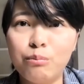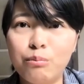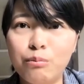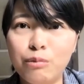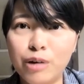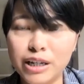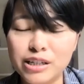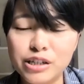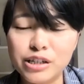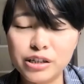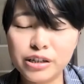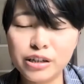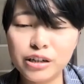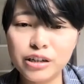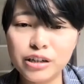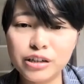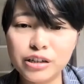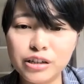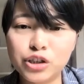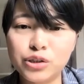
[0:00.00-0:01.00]

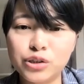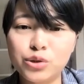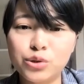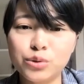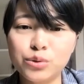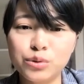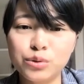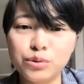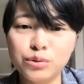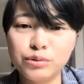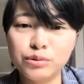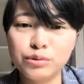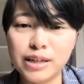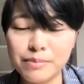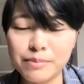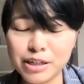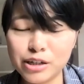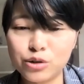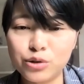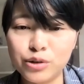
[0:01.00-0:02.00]
research to
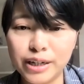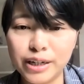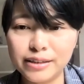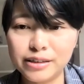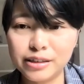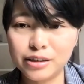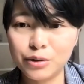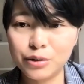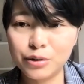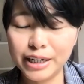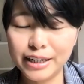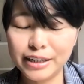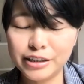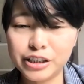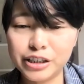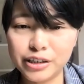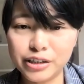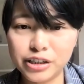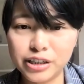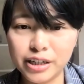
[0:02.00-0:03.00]
demonstrate the
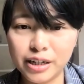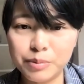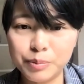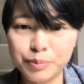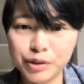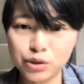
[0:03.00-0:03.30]
relationship